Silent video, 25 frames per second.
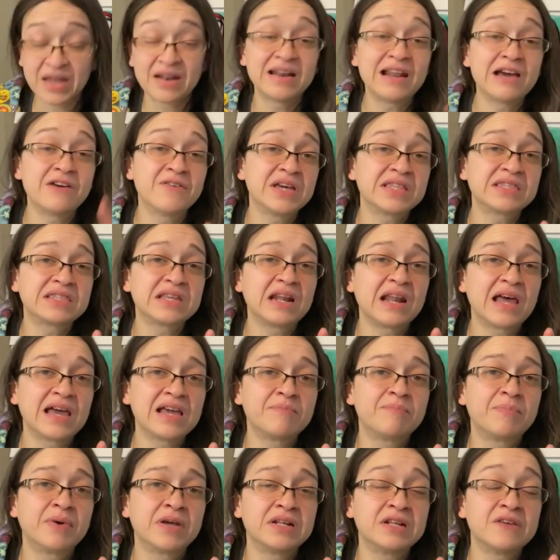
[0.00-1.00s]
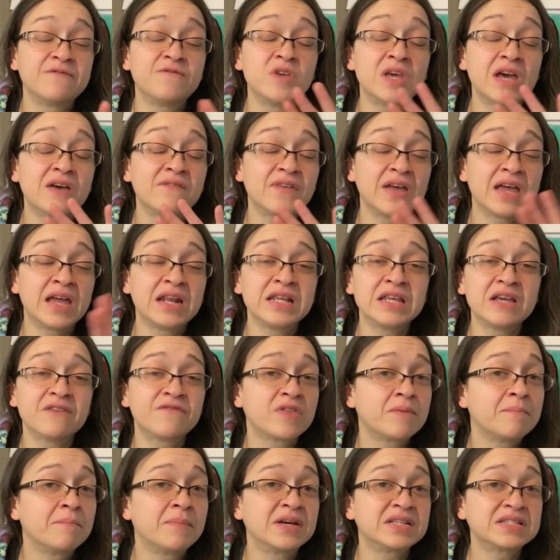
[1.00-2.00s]
Now hit the like button if you have any of the
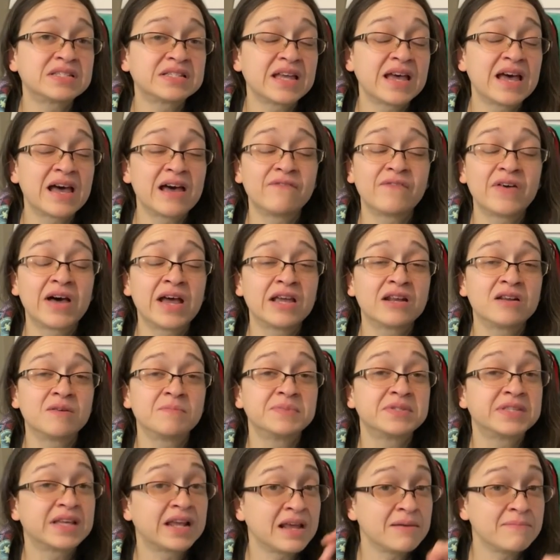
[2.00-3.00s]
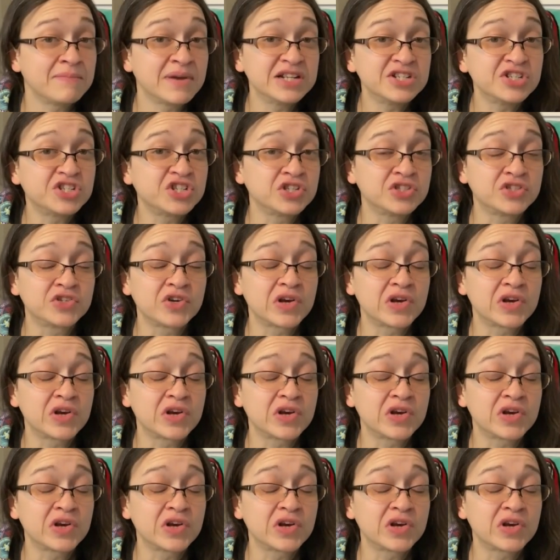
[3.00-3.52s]
must-have items that I mentioned